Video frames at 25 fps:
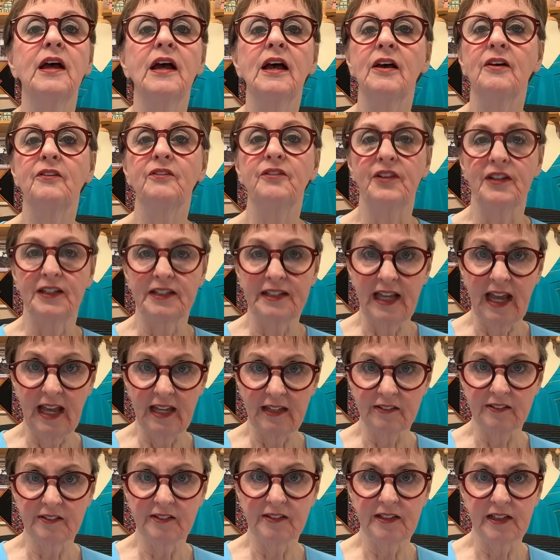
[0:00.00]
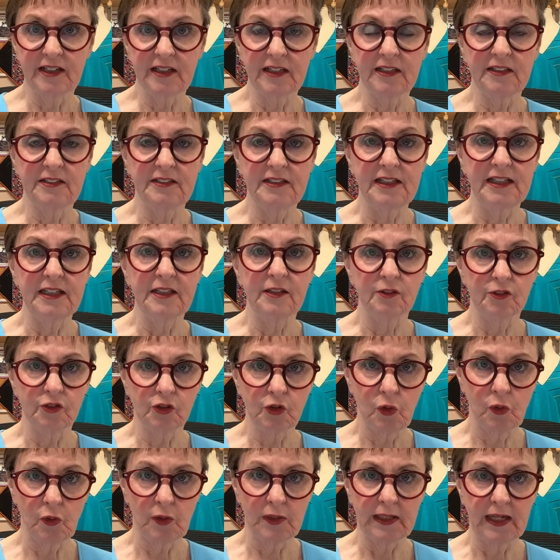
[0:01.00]
fantastic deals
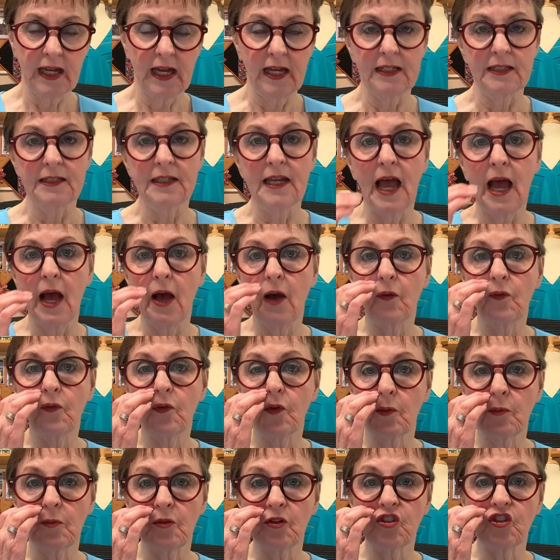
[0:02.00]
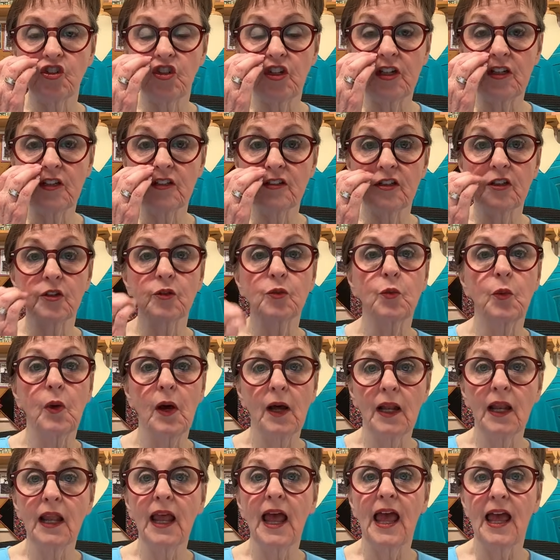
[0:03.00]
going on now for machines as
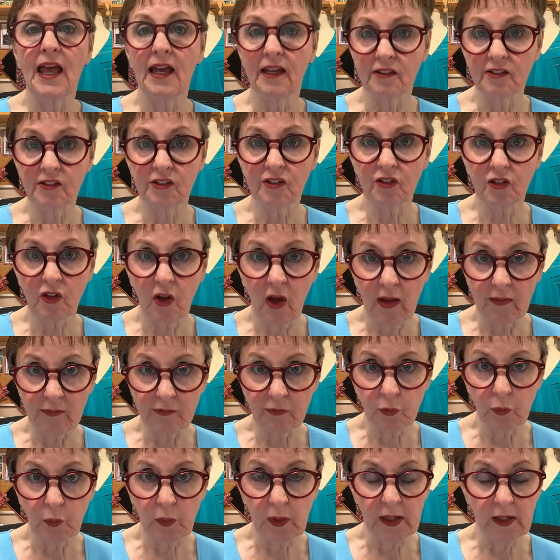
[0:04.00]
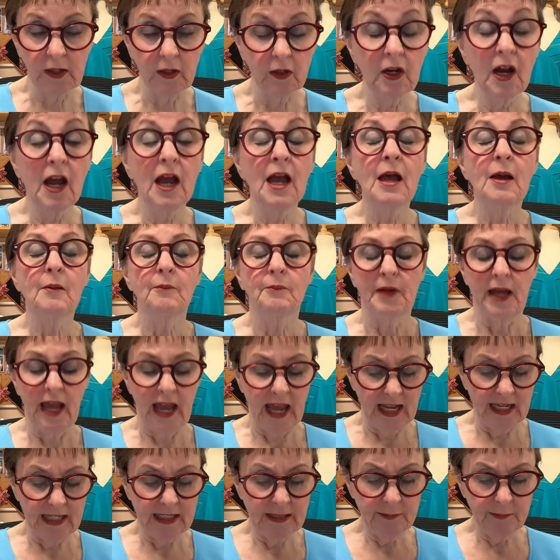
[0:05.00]
well as software, but
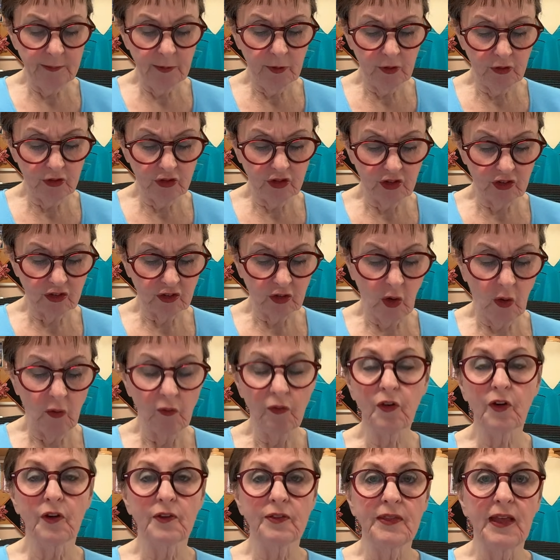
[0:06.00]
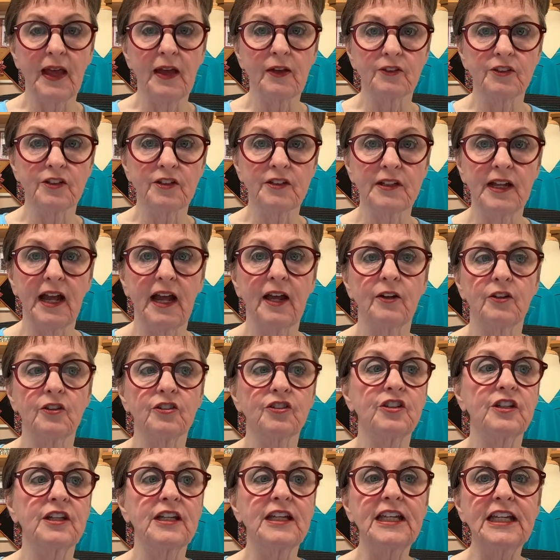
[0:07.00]
any purchase over
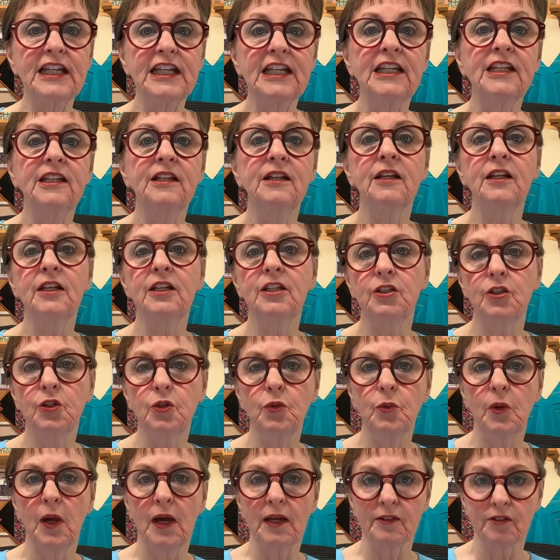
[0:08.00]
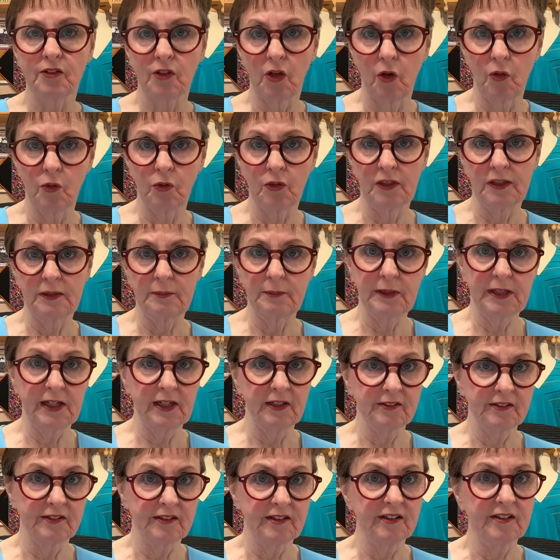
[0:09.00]
$1,000 in the US only,
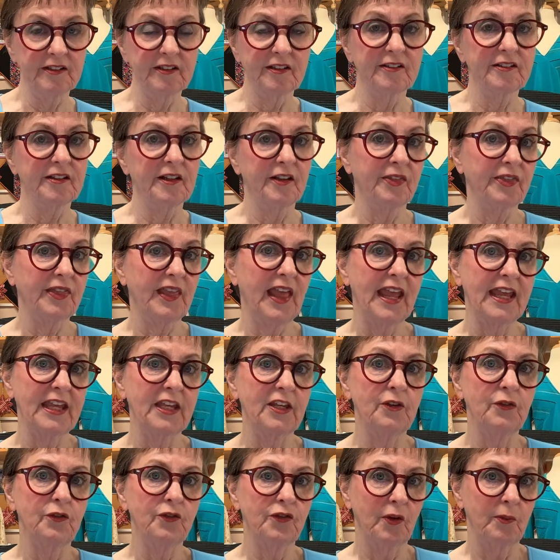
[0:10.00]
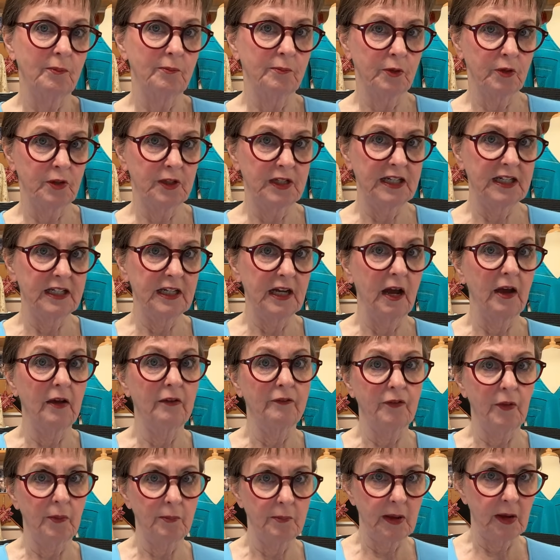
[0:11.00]
because this is a thank you from Bernina
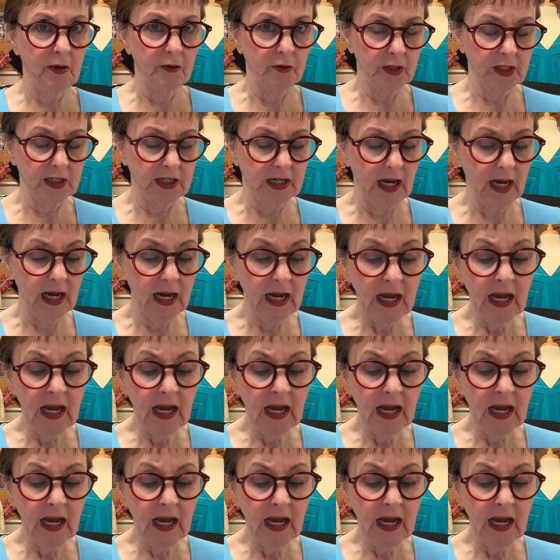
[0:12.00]
of America.